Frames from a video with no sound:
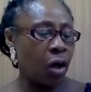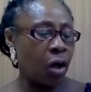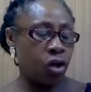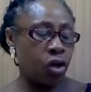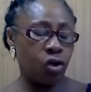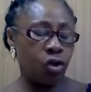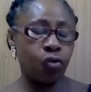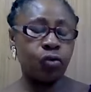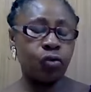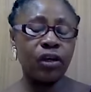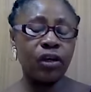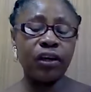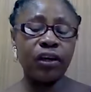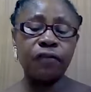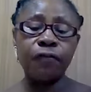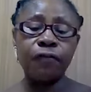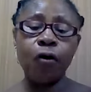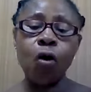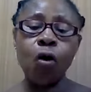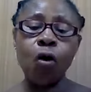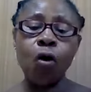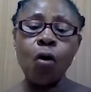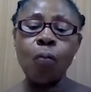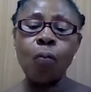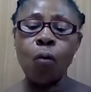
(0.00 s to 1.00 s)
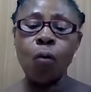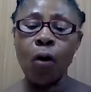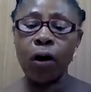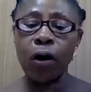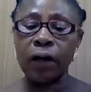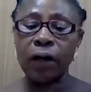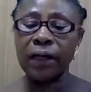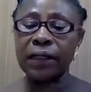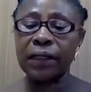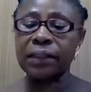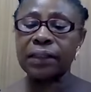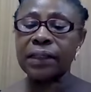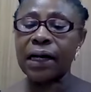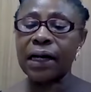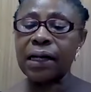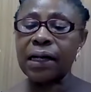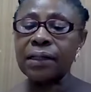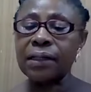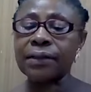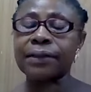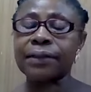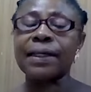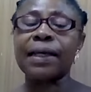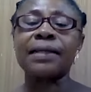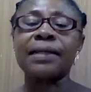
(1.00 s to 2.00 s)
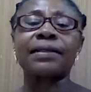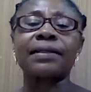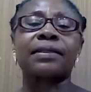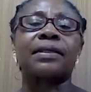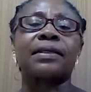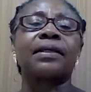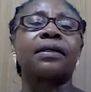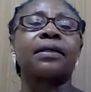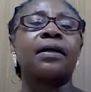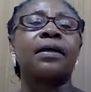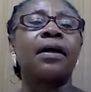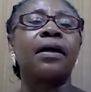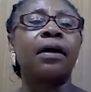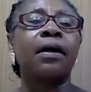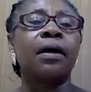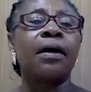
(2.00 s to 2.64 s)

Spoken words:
You give homework, a child takes the